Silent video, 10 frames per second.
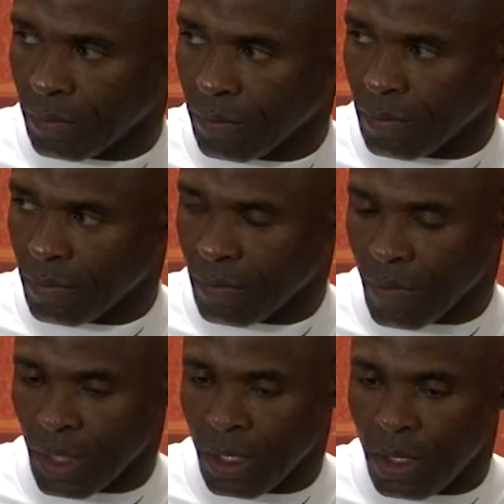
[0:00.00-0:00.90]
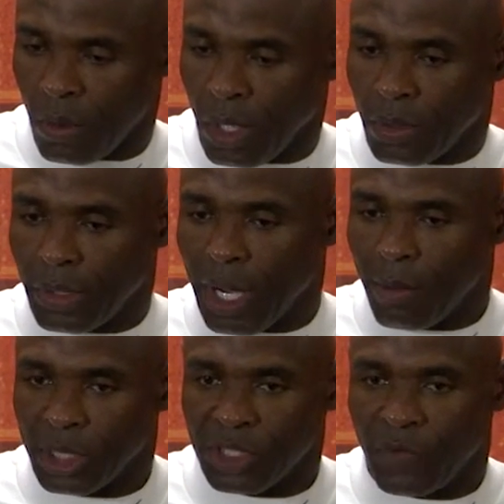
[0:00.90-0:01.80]
with him? Well, I don't know how
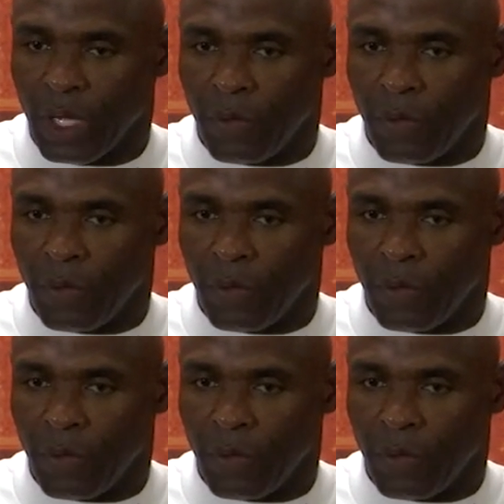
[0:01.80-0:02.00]
much